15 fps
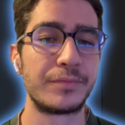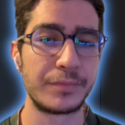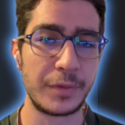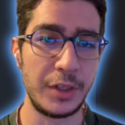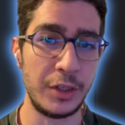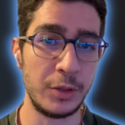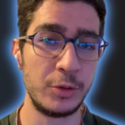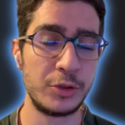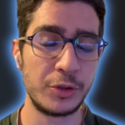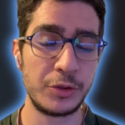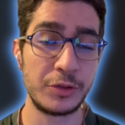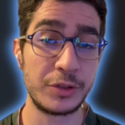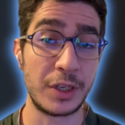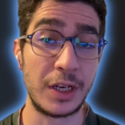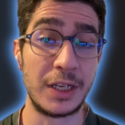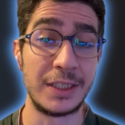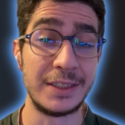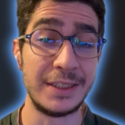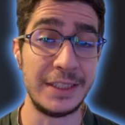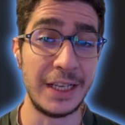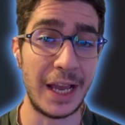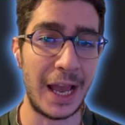users on
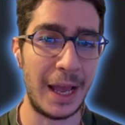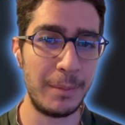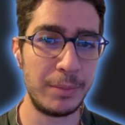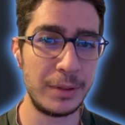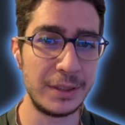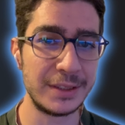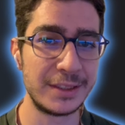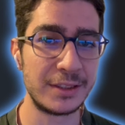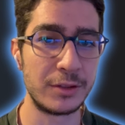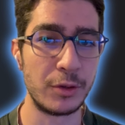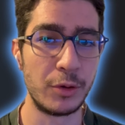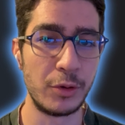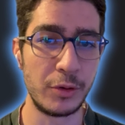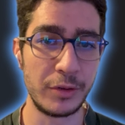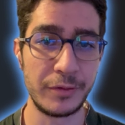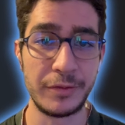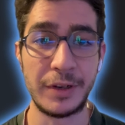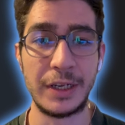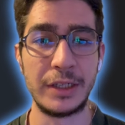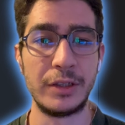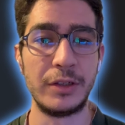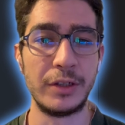the Apple Store
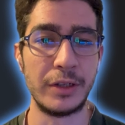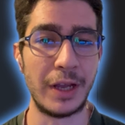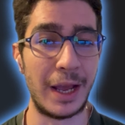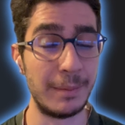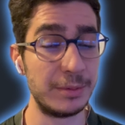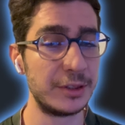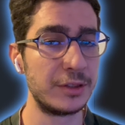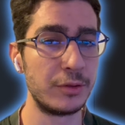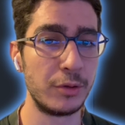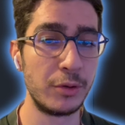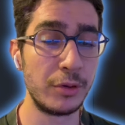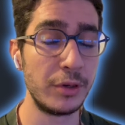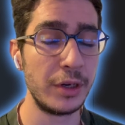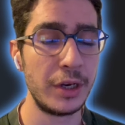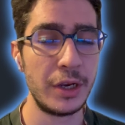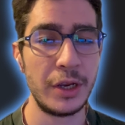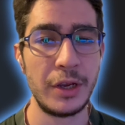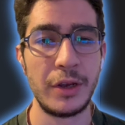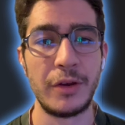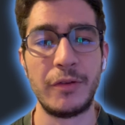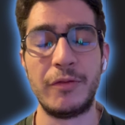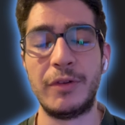App Store
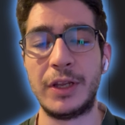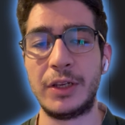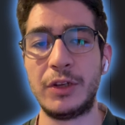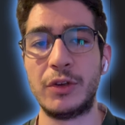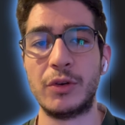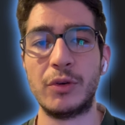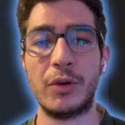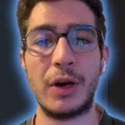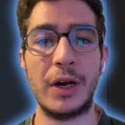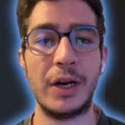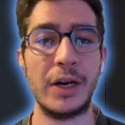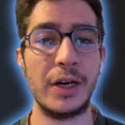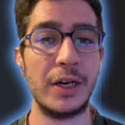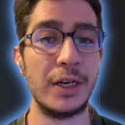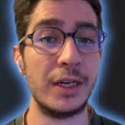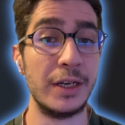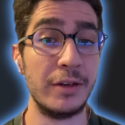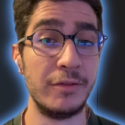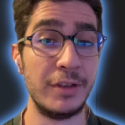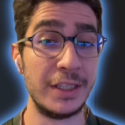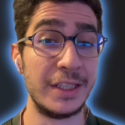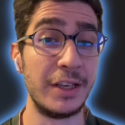when
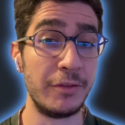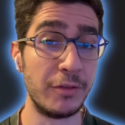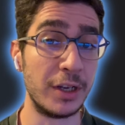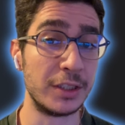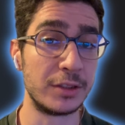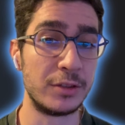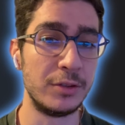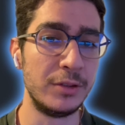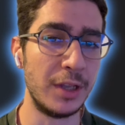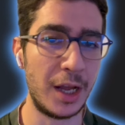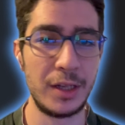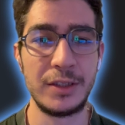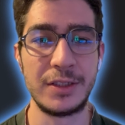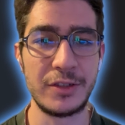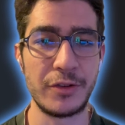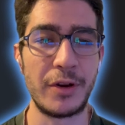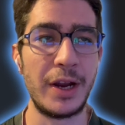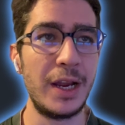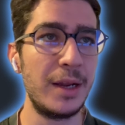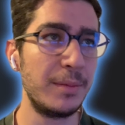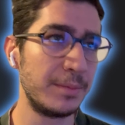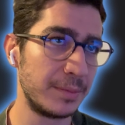they want to download your
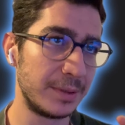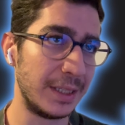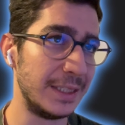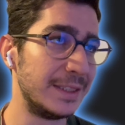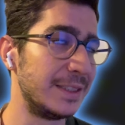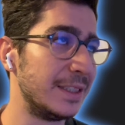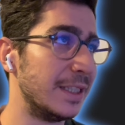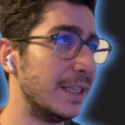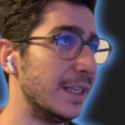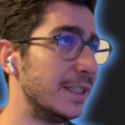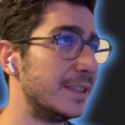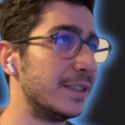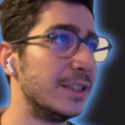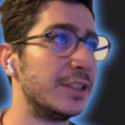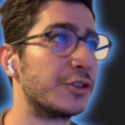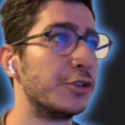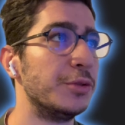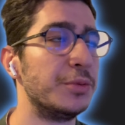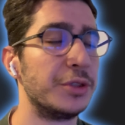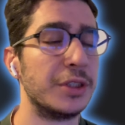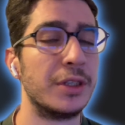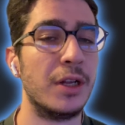app, they see this
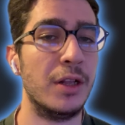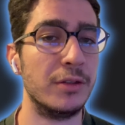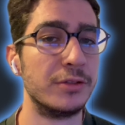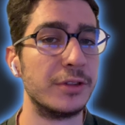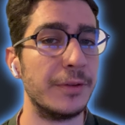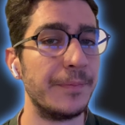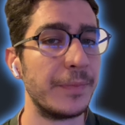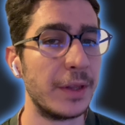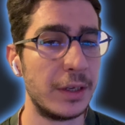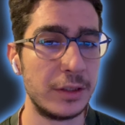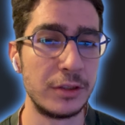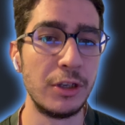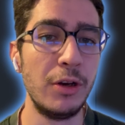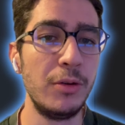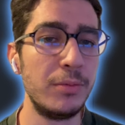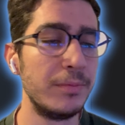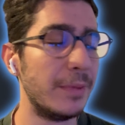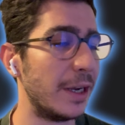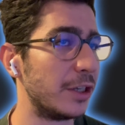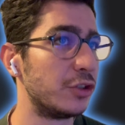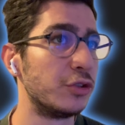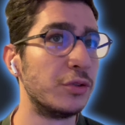description also. So
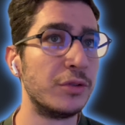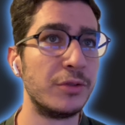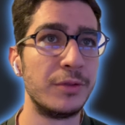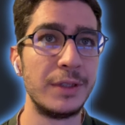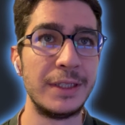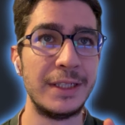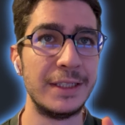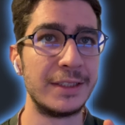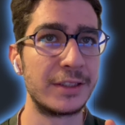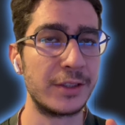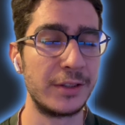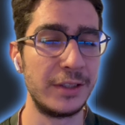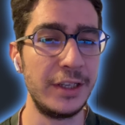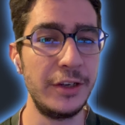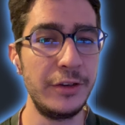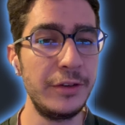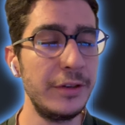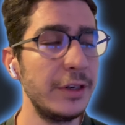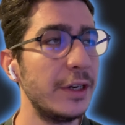make sure it is clear